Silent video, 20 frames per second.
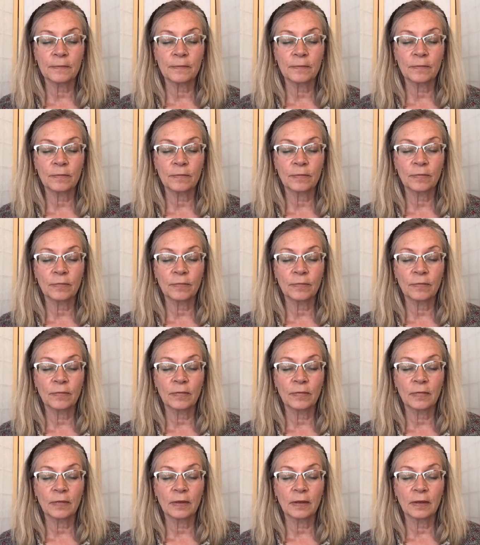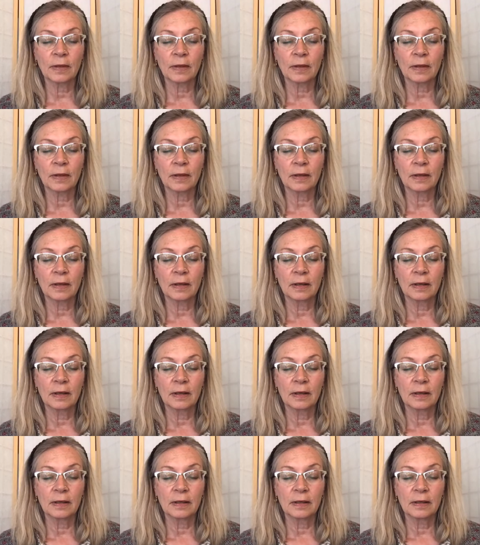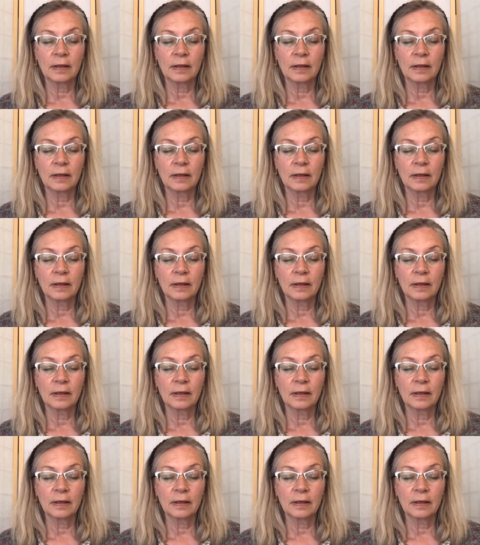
[no speech]